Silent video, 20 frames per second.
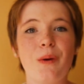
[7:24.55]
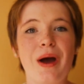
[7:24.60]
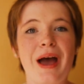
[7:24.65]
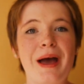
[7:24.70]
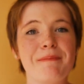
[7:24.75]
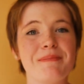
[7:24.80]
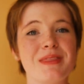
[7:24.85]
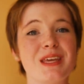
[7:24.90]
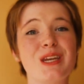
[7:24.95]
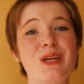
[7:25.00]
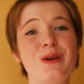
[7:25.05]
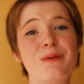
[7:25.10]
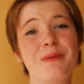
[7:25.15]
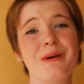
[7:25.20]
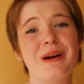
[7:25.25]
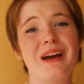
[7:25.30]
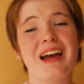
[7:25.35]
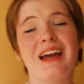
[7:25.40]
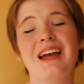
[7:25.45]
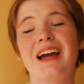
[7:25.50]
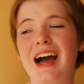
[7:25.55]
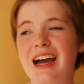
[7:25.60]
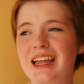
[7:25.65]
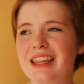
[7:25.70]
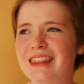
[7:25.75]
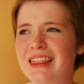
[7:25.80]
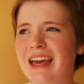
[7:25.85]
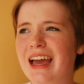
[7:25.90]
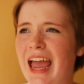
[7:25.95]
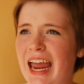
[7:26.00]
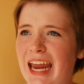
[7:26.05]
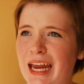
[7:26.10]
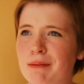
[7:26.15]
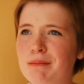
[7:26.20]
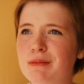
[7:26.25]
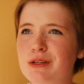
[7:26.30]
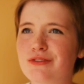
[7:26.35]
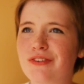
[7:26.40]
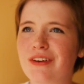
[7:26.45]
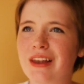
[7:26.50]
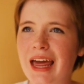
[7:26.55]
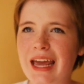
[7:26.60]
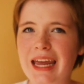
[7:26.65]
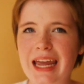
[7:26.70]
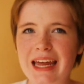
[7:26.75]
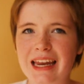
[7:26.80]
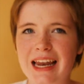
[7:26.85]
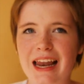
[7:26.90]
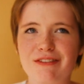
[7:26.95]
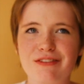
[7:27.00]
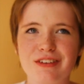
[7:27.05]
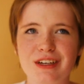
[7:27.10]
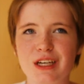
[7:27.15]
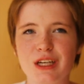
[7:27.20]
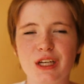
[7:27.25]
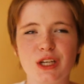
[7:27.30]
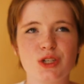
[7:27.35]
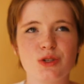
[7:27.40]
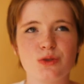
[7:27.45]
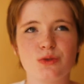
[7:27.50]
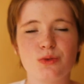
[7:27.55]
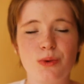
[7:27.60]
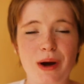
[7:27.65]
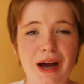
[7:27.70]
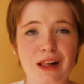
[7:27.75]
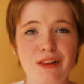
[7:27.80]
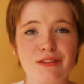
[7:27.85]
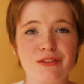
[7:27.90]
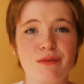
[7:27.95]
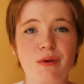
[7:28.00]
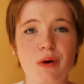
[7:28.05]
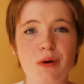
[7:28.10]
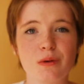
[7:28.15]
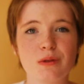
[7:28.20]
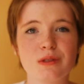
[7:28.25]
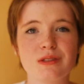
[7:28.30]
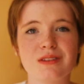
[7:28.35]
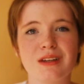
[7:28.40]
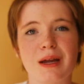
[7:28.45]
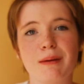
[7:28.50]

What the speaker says: and they're aimed for like 11 and 12-year-olds,